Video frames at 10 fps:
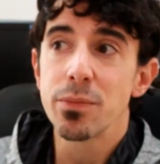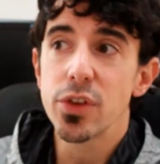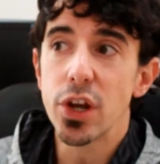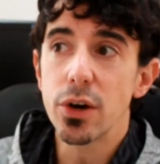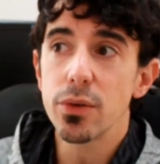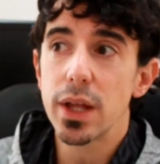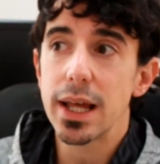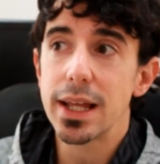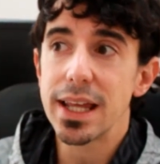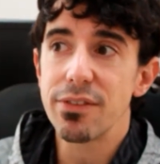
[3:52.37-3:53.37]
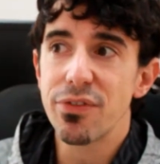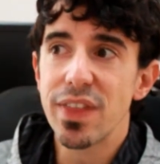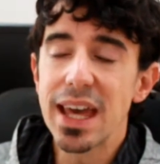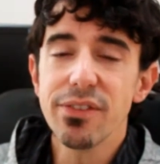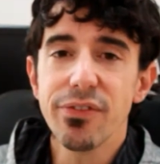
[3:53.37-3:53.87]
you know, if
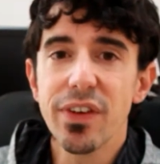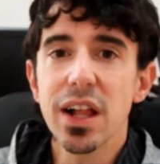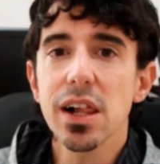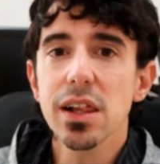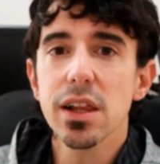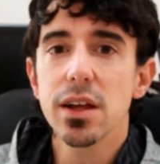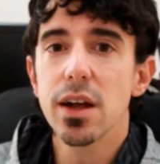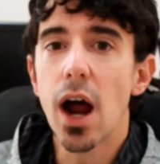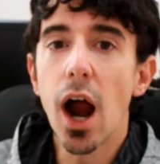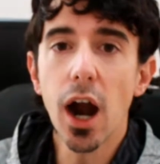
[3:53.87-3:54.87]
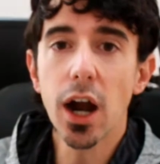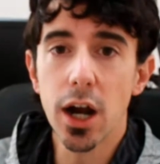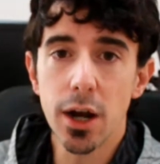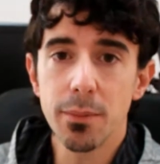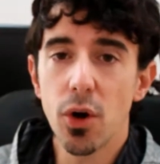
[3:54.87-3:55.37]
they feel
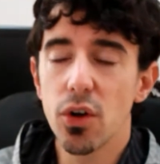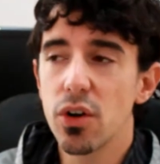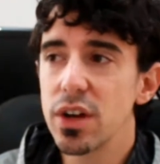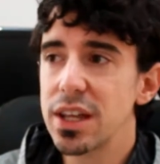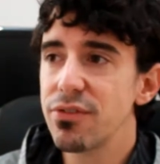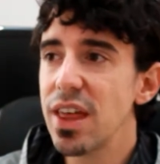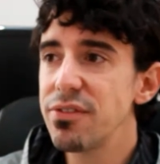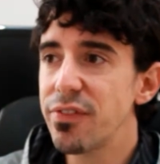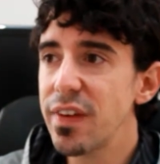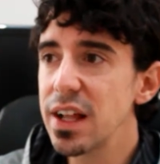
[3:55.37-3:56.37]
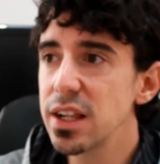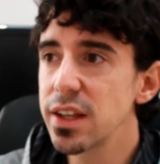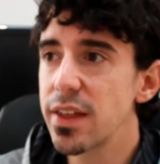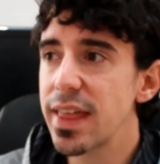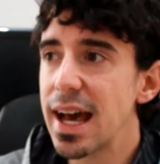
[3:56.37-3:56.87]
harm, or if they feel
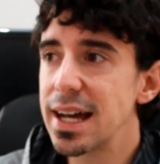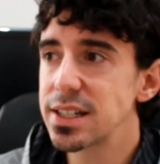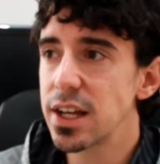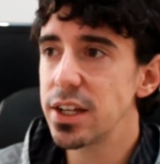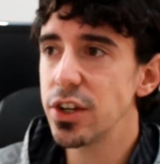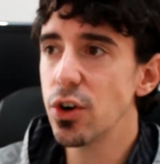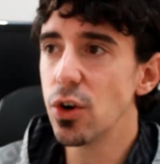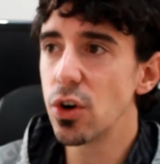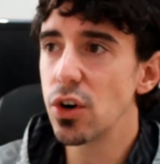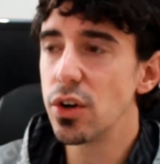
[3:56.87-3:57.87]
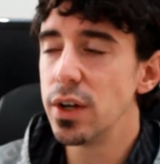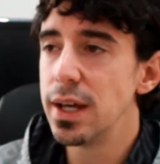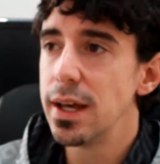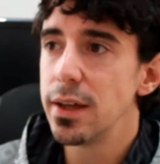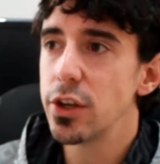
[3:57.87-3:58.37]
that your
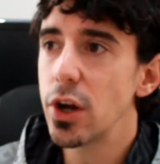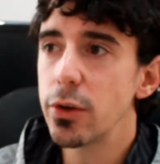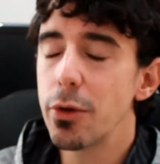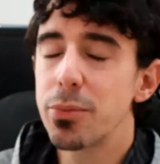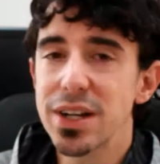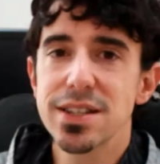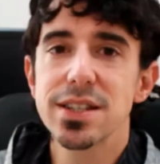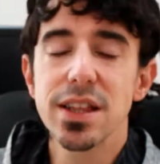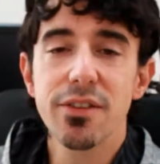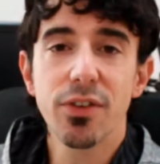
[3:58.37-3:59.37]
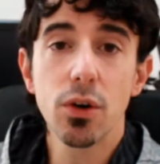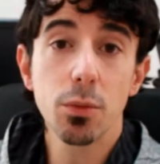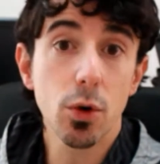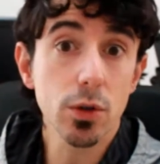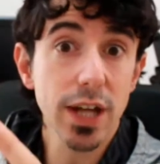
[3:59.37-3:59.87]
presence in the forum could